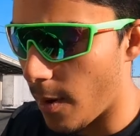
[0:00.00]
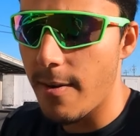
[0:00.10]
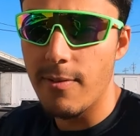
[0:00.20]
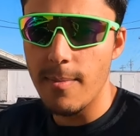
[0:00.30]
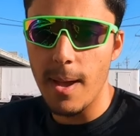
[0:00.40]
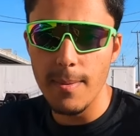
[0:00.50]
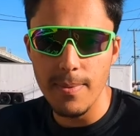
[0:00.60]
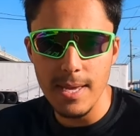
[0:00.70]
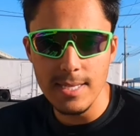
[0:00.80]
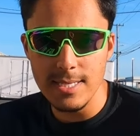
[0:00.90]
whatever it
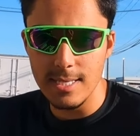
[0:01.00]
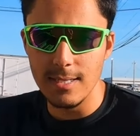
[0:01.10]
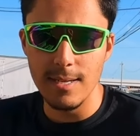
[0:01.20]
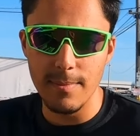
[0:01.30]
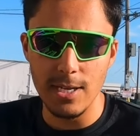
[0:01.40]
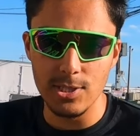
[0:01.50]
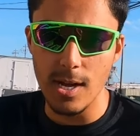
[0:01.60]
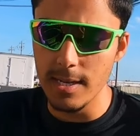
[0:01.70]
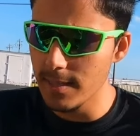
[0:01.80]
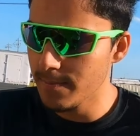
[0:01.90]
might be, still in my
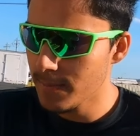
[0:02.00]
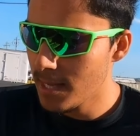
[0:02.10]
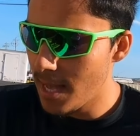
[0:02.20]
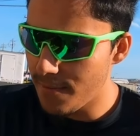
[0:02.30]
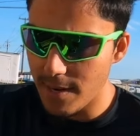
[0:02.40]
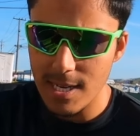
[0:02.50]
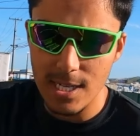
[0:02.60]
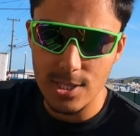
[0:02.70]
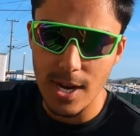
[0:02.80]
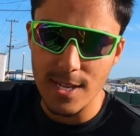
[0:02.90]
trunk if I
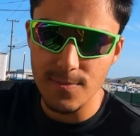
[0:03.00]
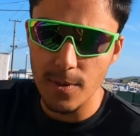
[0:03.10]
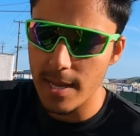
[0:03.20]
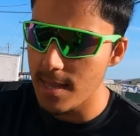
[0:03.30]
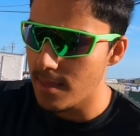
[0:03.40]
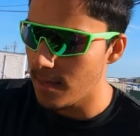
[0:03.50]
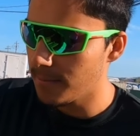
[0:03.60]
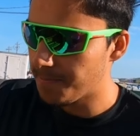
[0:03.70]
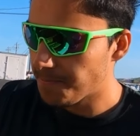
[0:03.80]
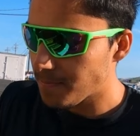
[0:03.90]
need to transport
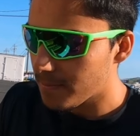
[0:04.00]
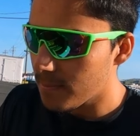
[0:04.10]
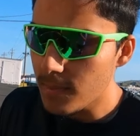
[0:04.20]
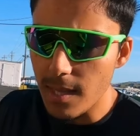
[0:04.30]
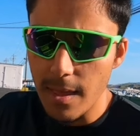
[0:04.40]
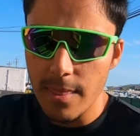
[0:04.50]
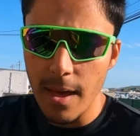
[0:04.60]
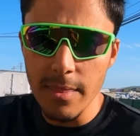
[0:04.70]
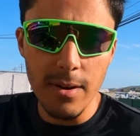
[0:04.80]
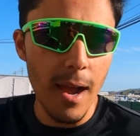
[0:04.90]
anything.
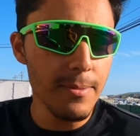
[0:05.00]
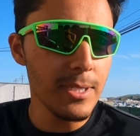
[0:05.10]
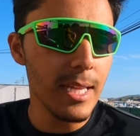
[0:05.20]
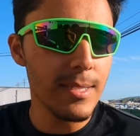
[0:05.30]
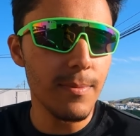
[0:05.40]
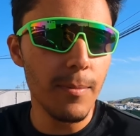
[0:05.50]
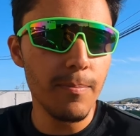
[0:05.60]
The other option that's